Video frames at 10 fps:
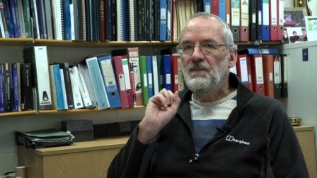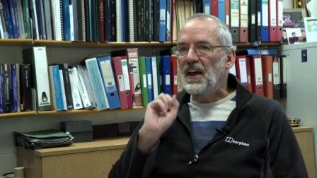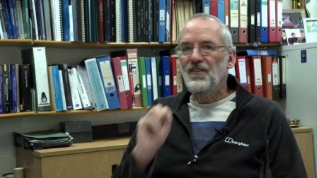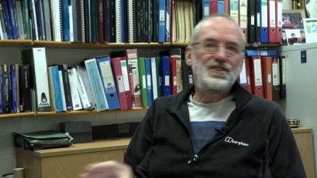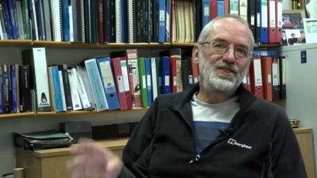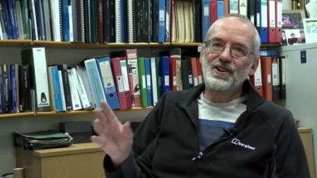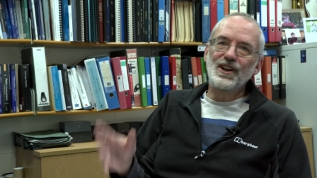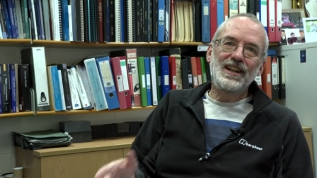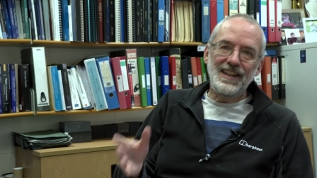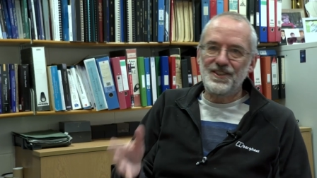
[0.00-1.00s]
And this is
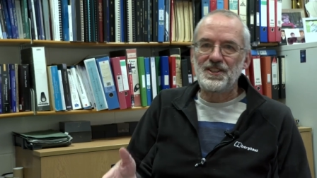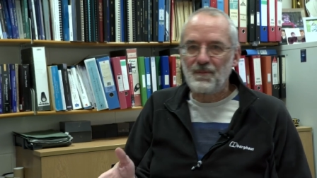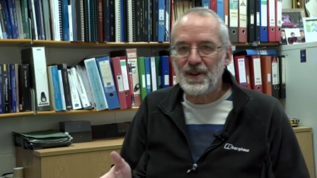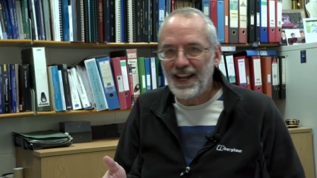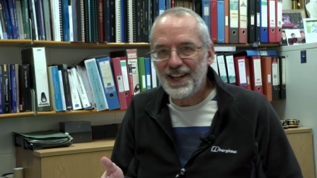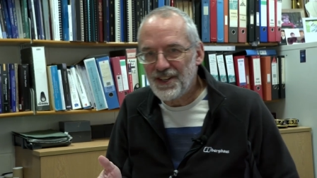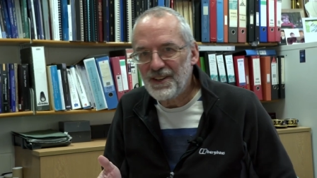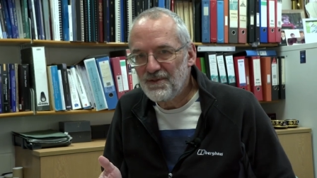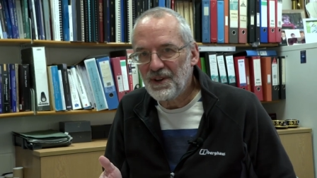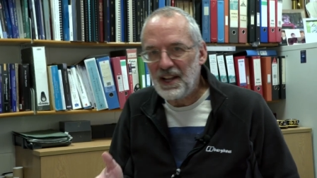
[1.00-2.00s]
clearly stamp
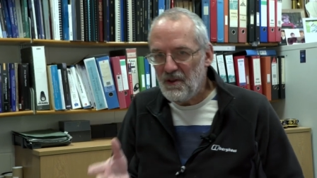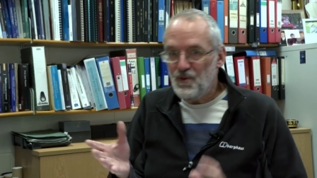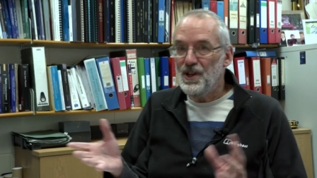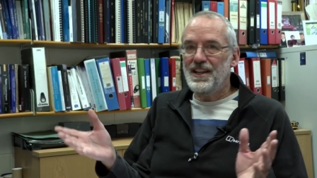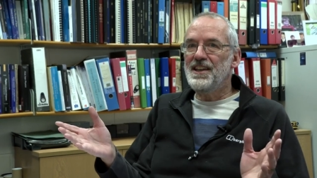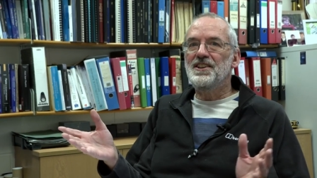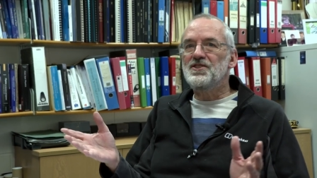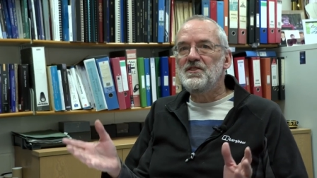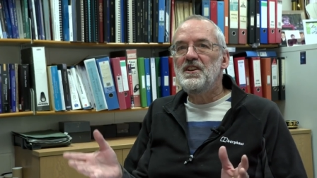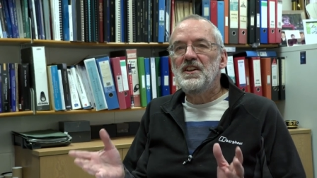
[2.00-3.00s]
collecting, right? It really is.